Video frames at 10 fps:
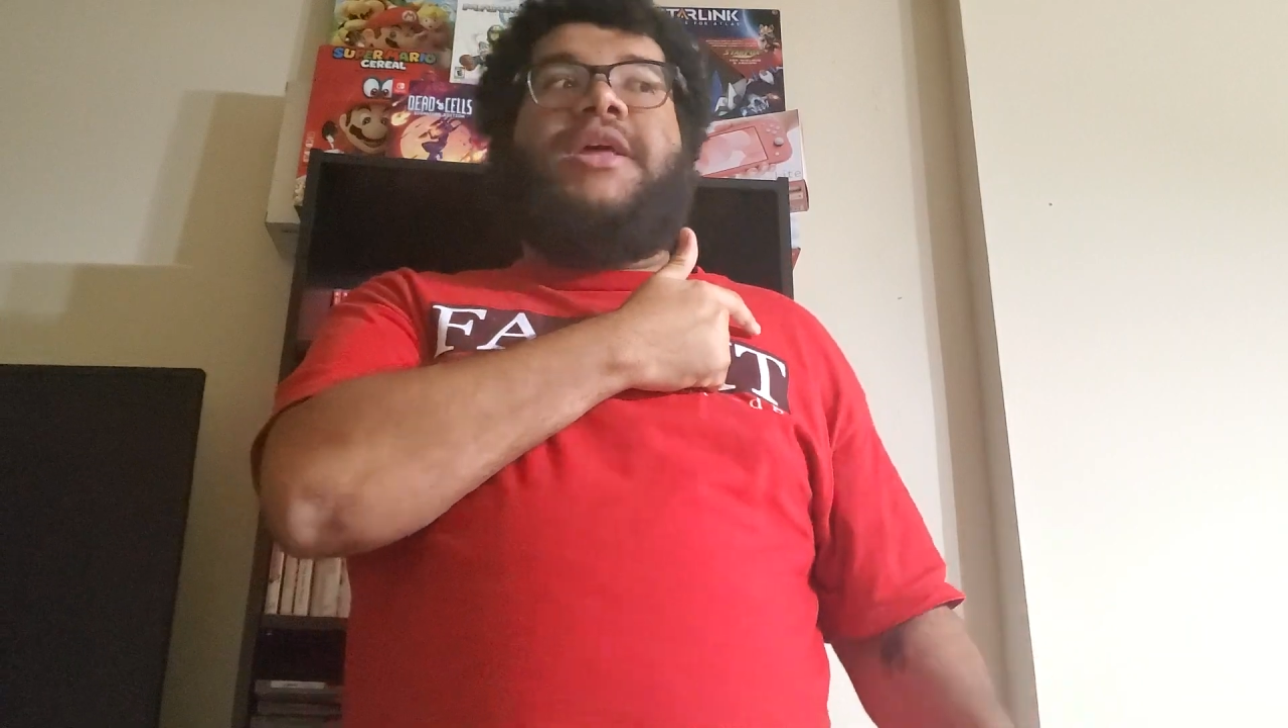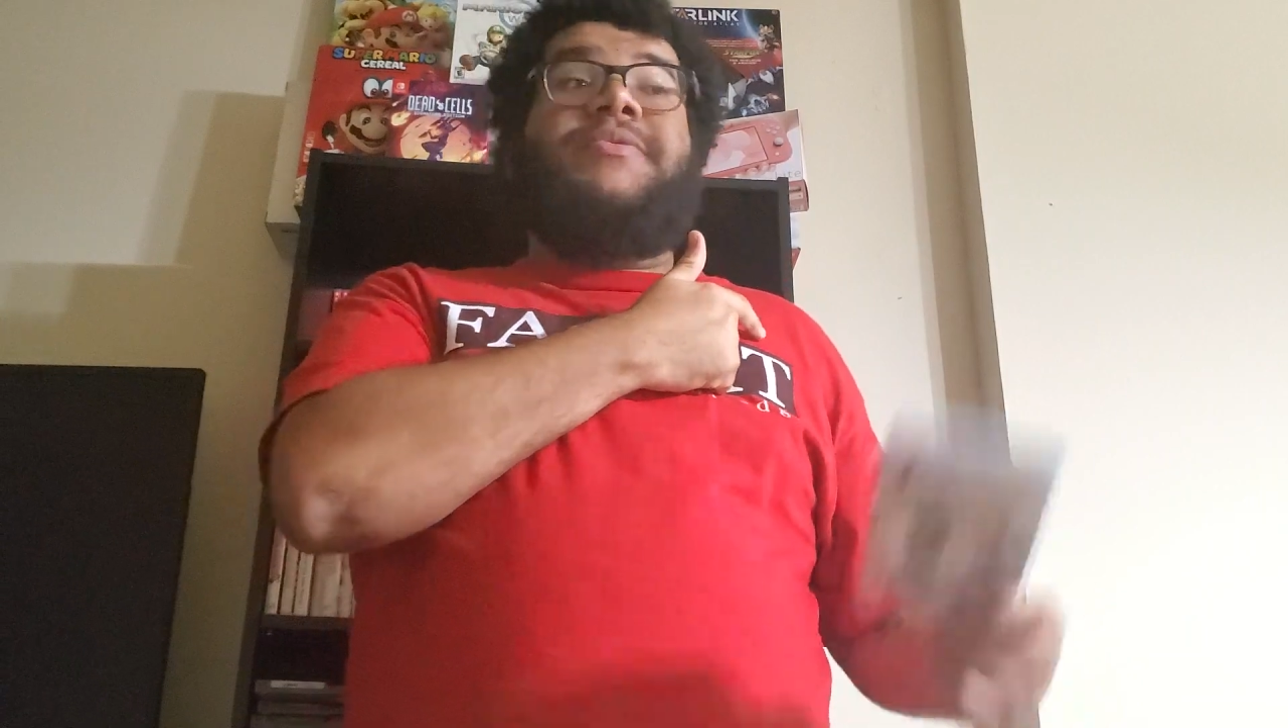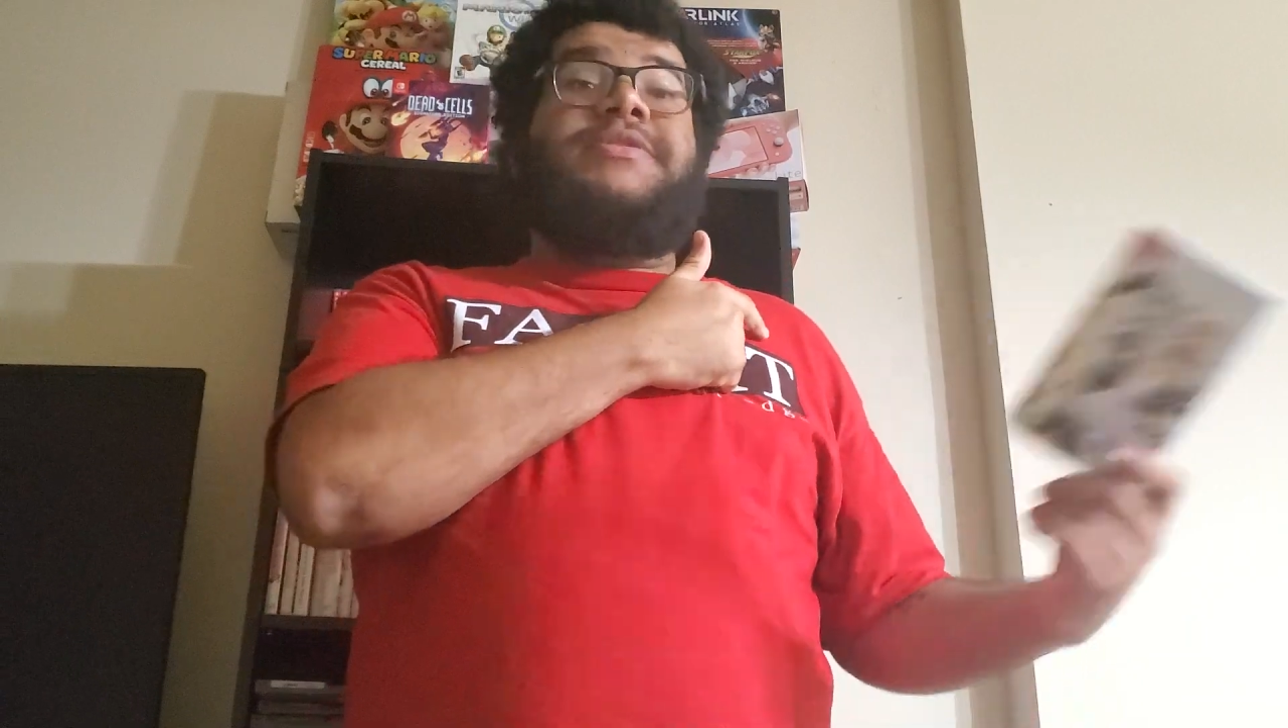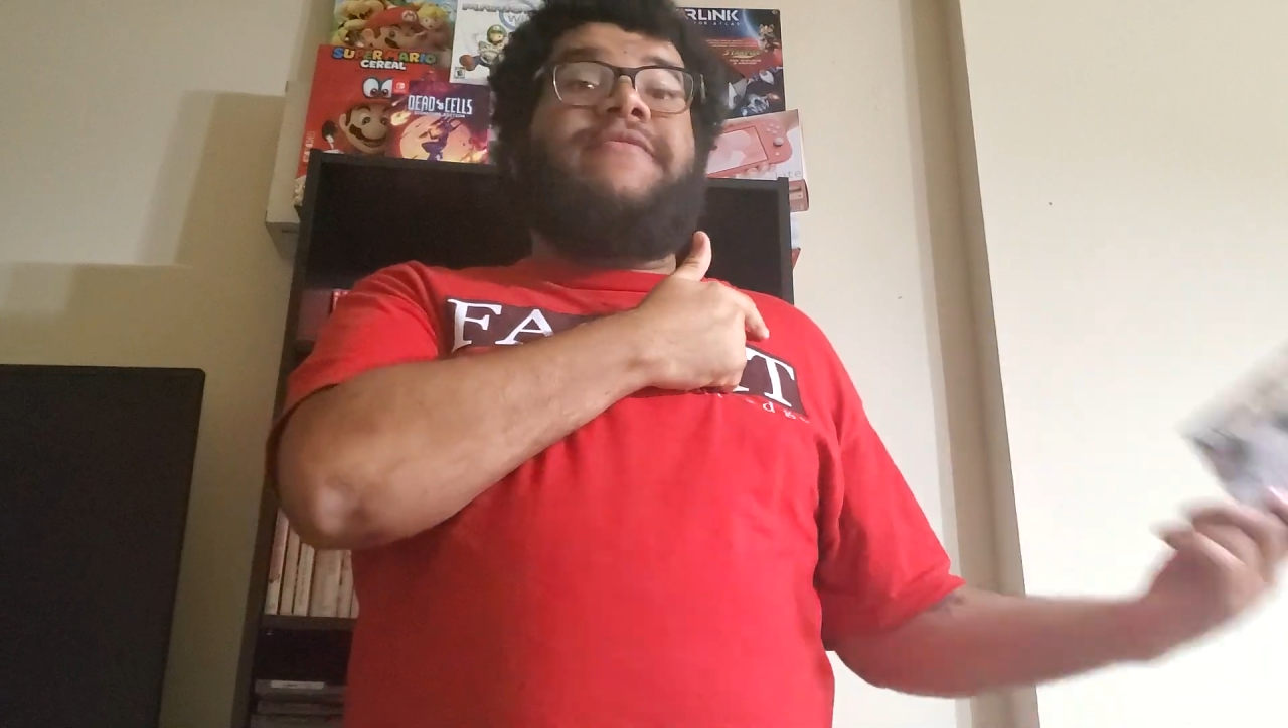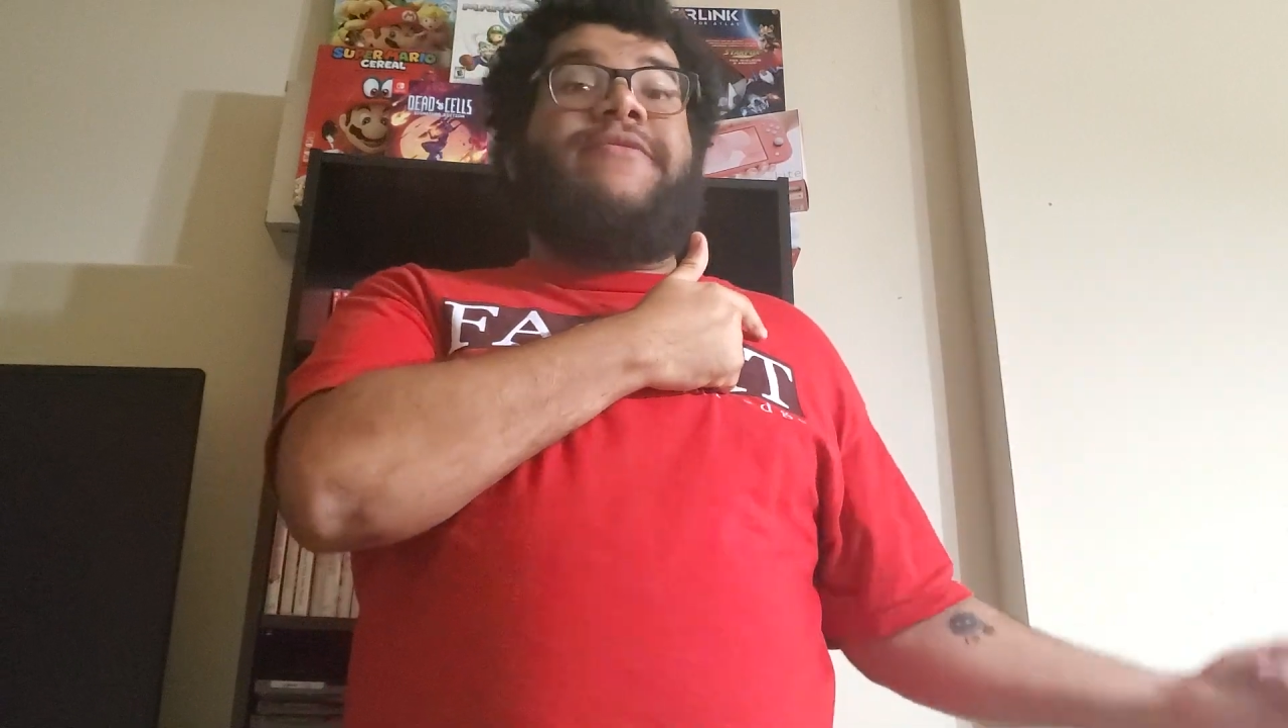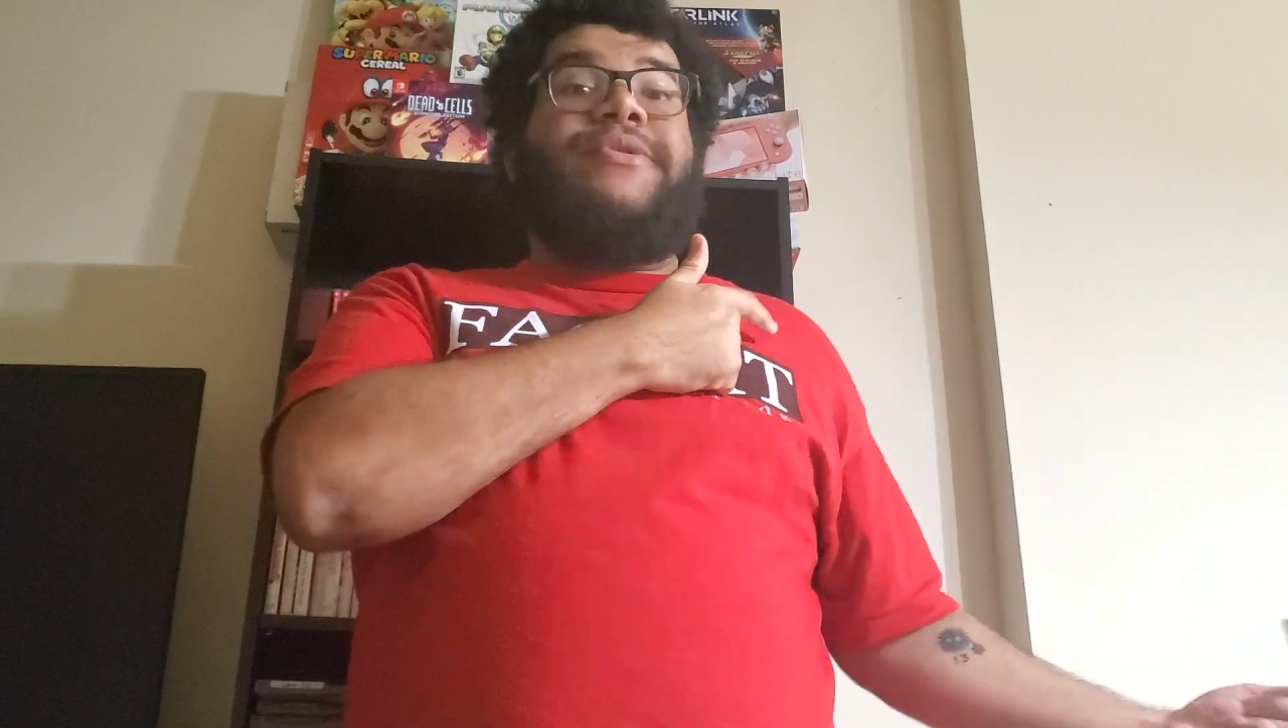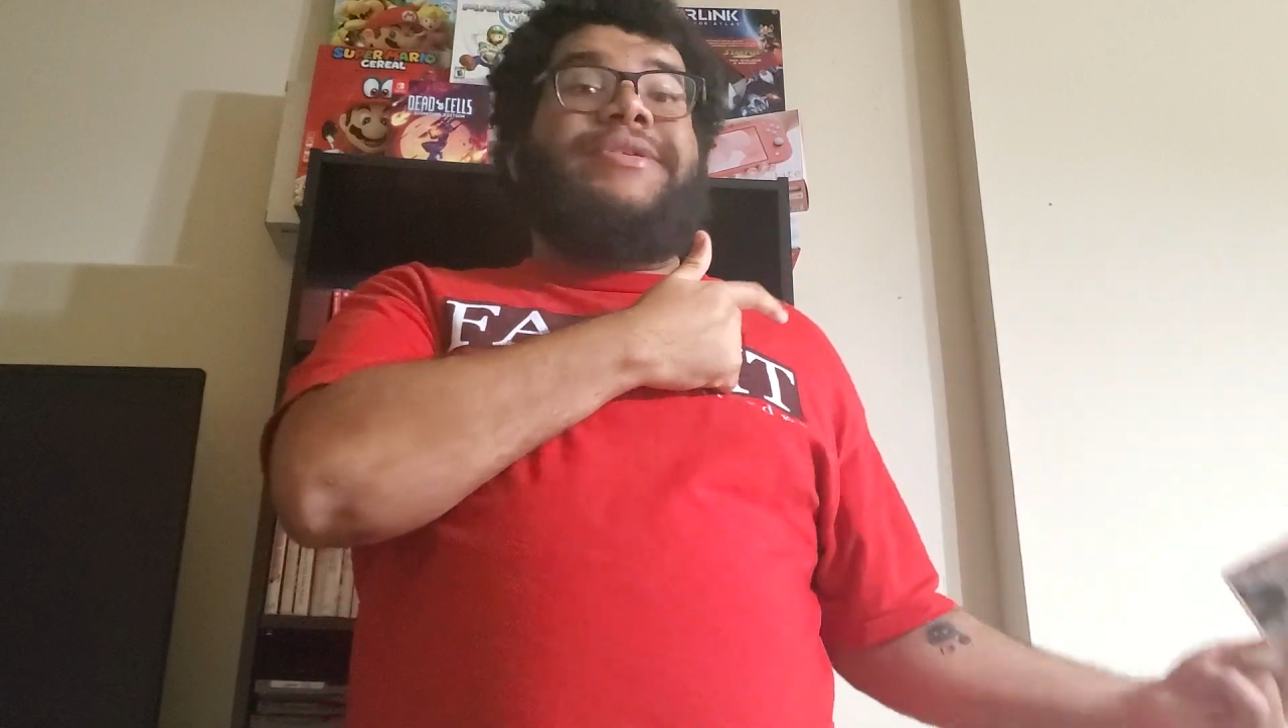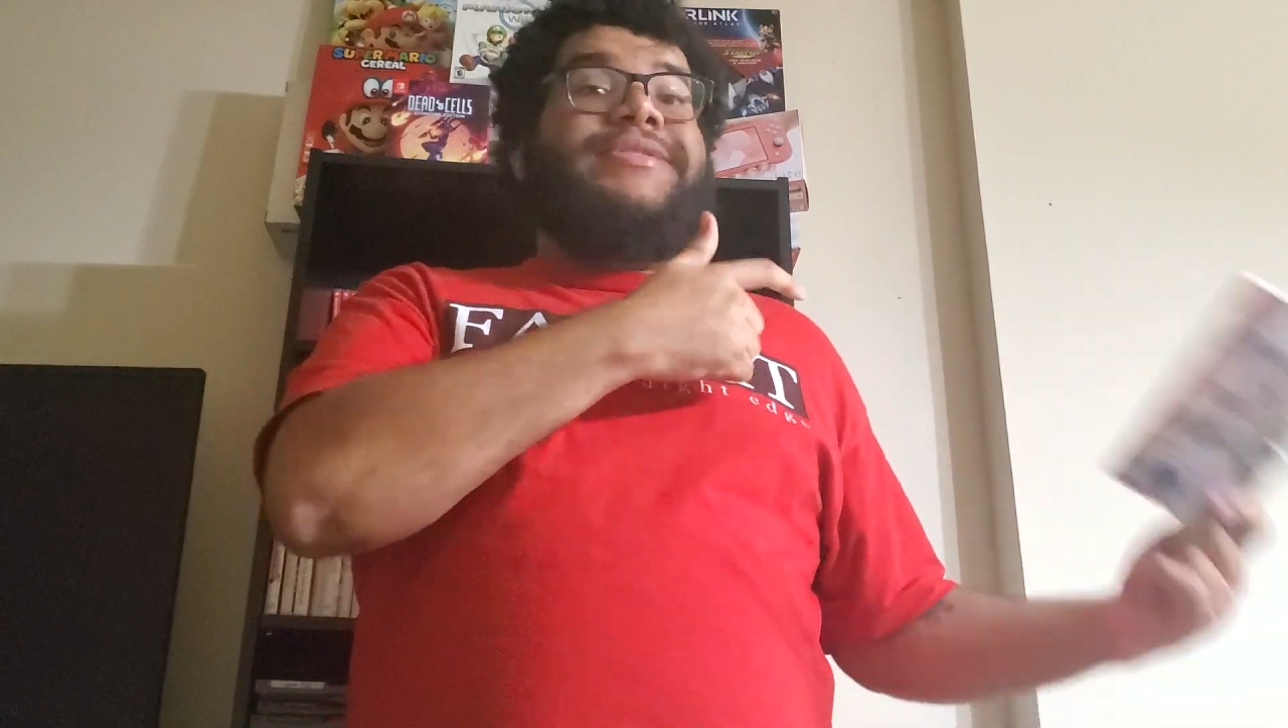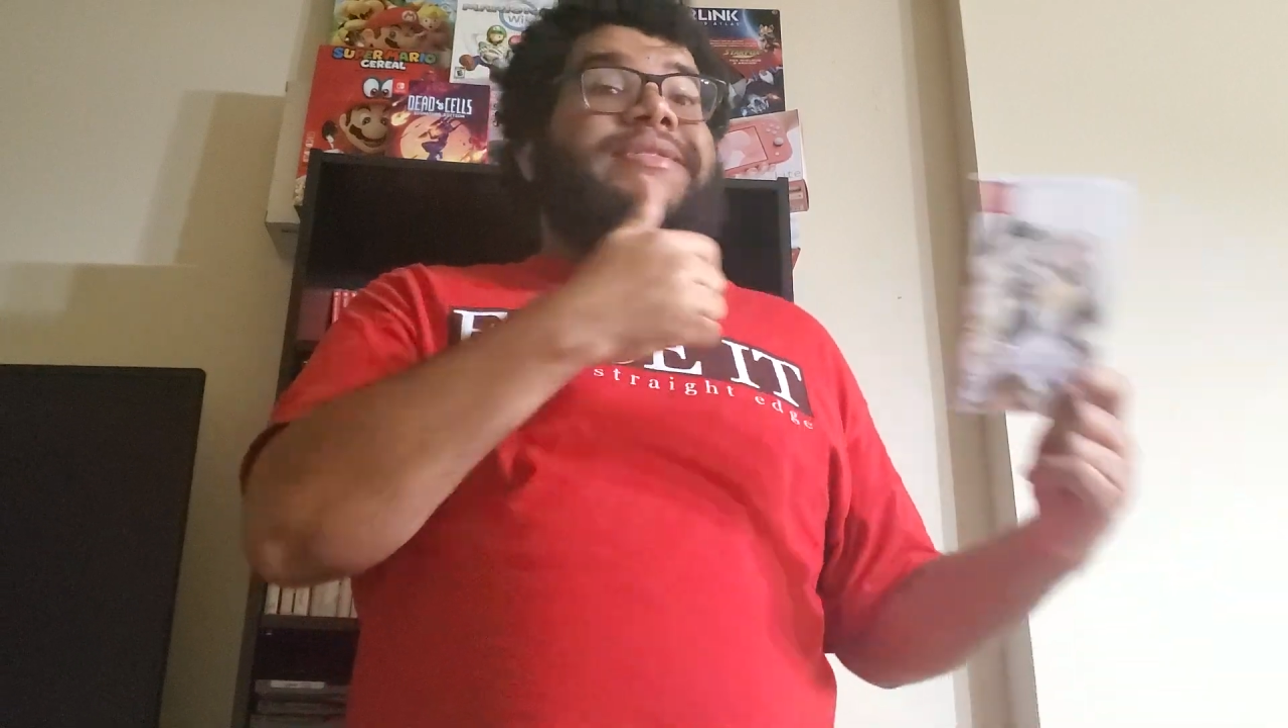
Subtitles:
I was in Florida.